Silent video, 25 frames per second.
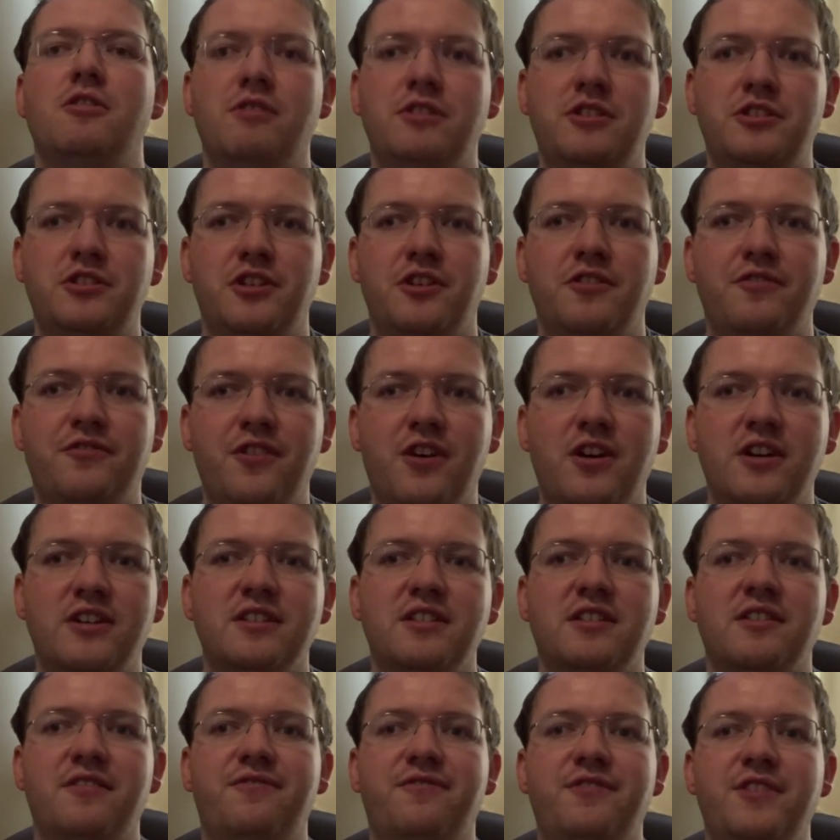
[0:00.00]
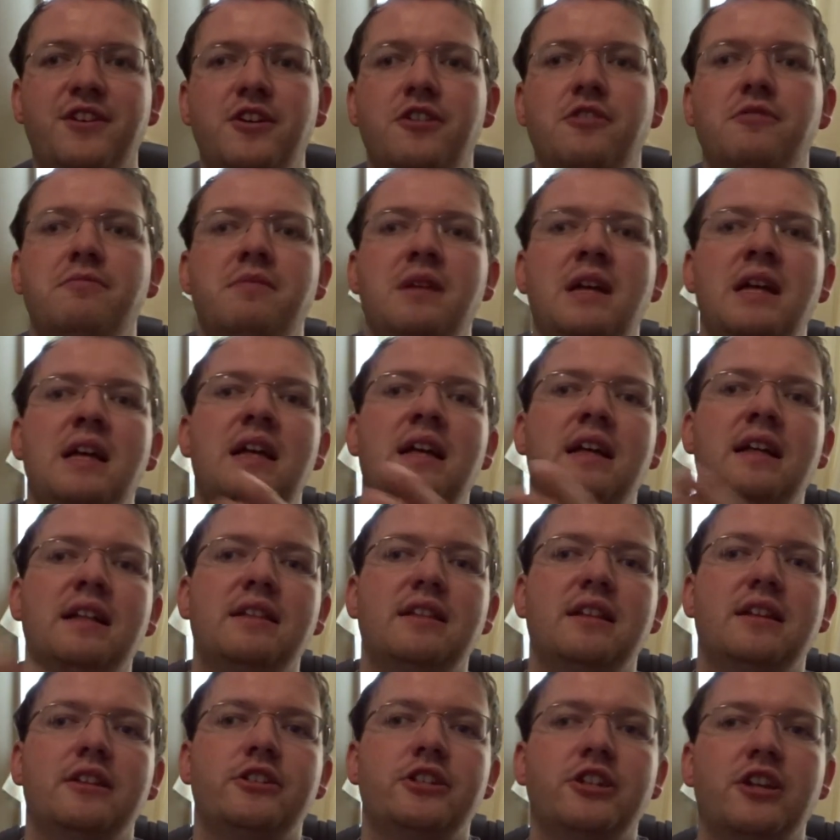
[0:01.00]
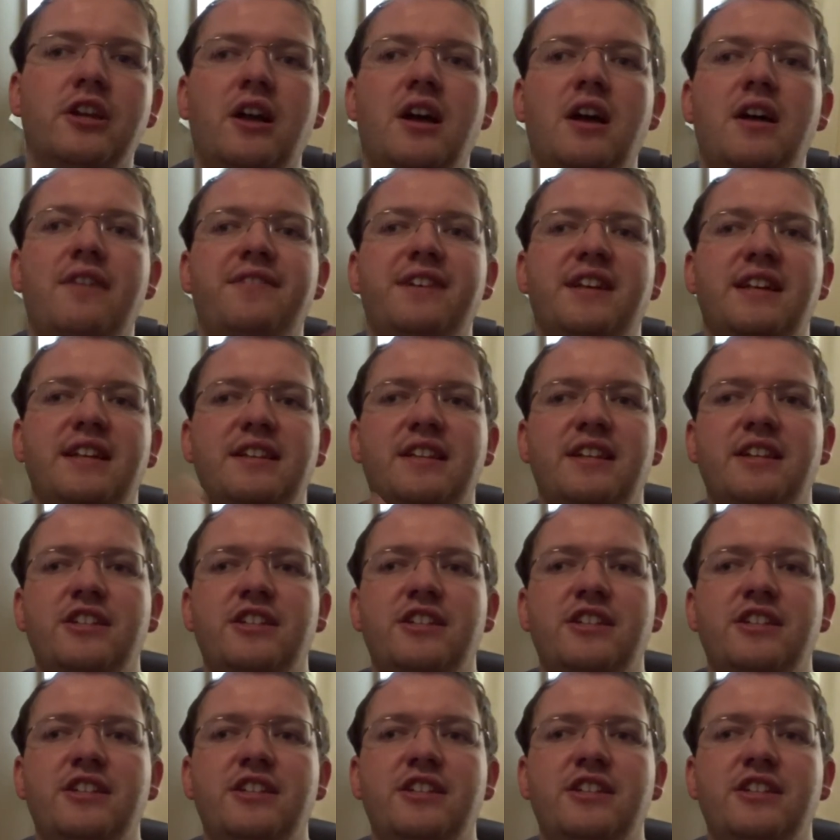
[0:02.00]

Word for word: would you follow the film? Did you love it?